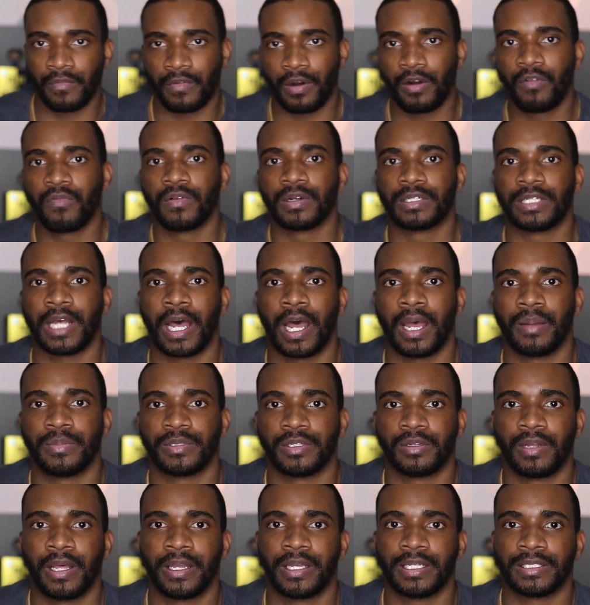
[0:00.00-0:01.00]
of overtime
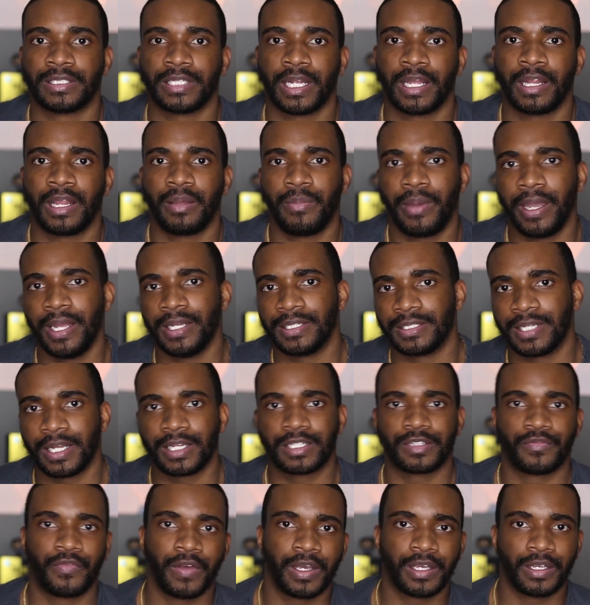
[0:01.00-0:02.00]
so they can say they made
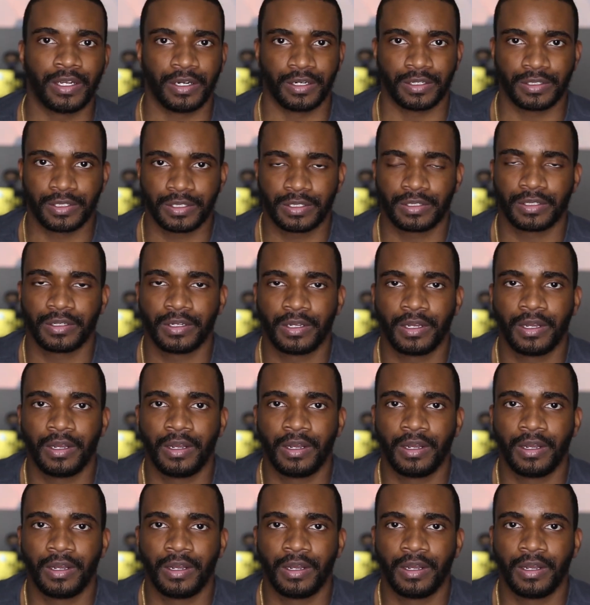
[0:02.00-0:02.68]
six figures.